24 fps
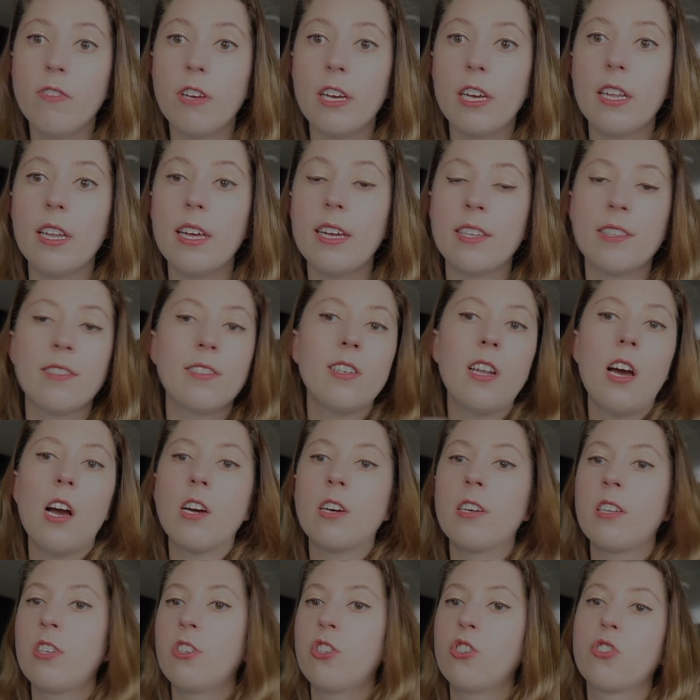it, and it's not
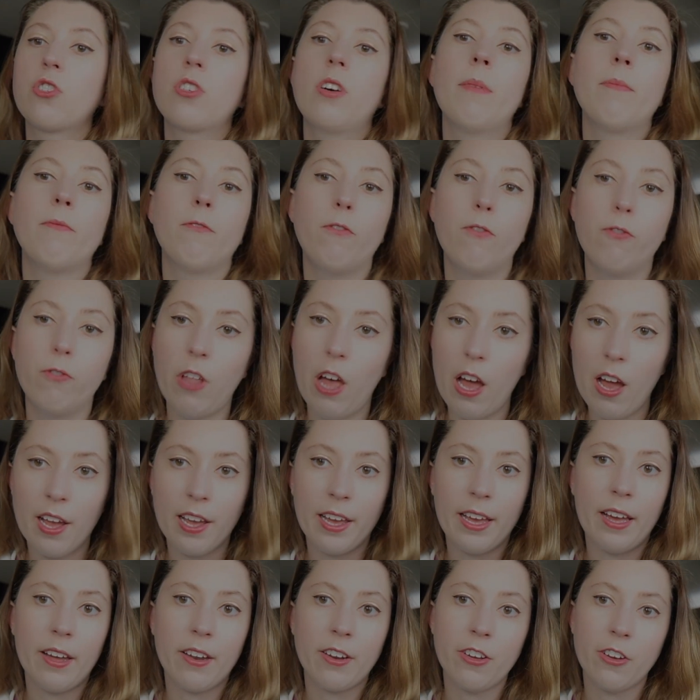going to just come
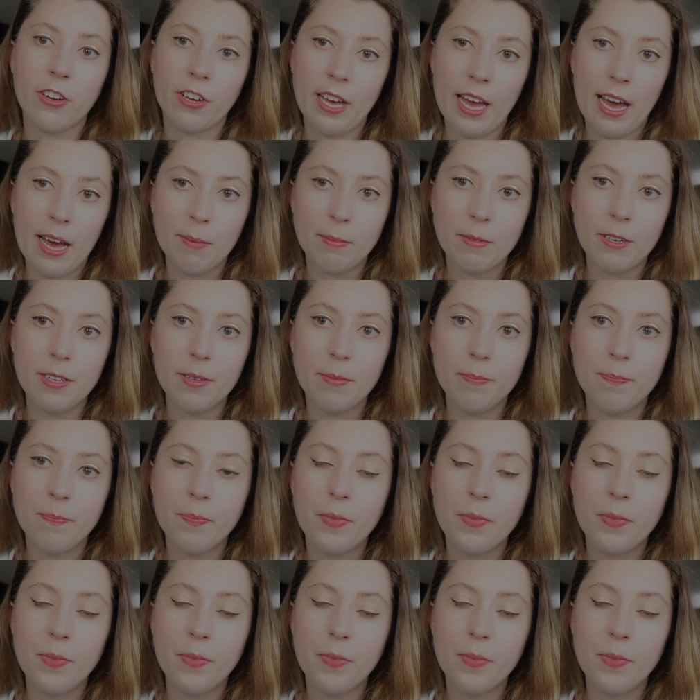flying out of your cabinet.